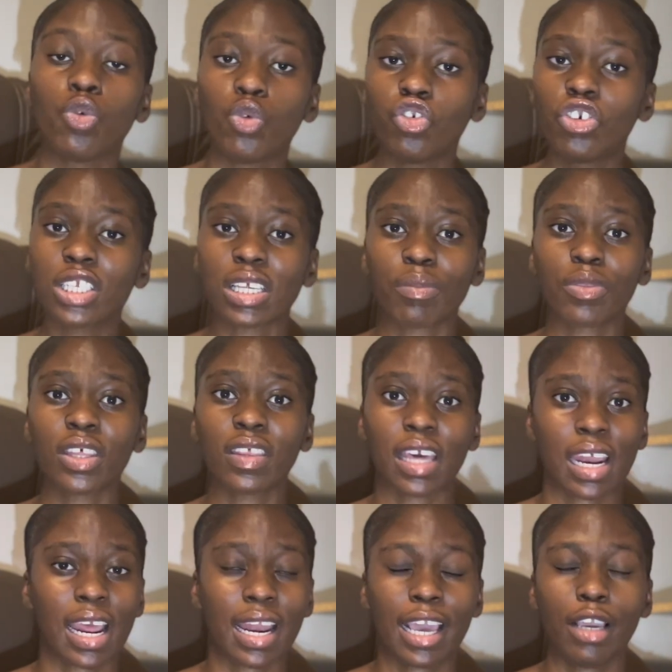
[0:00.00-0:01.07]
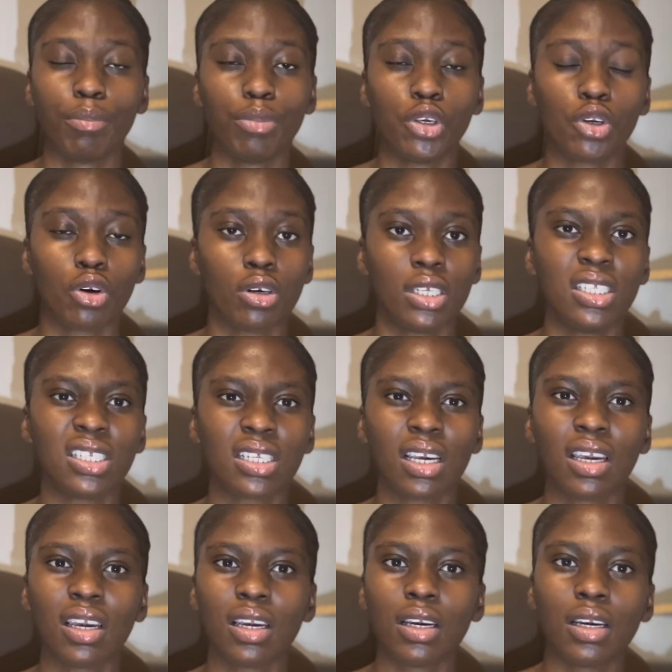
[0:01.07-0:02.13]
which is something that I like, because
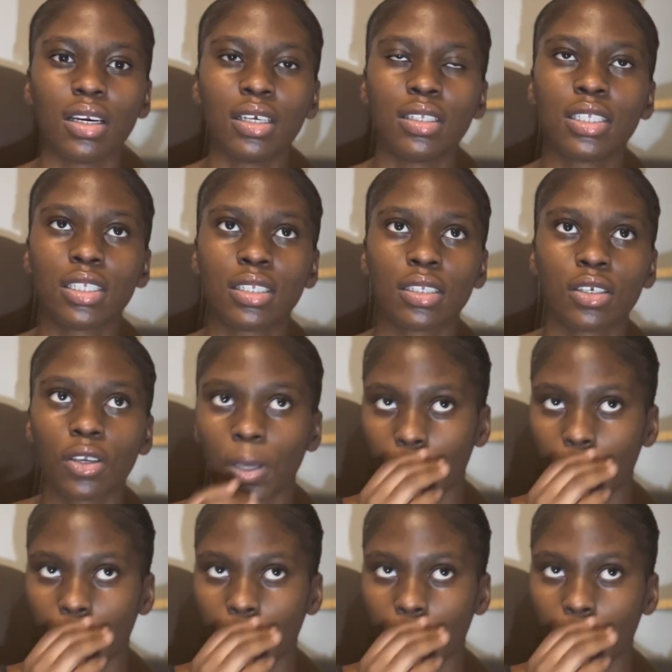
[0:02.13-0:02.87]
it's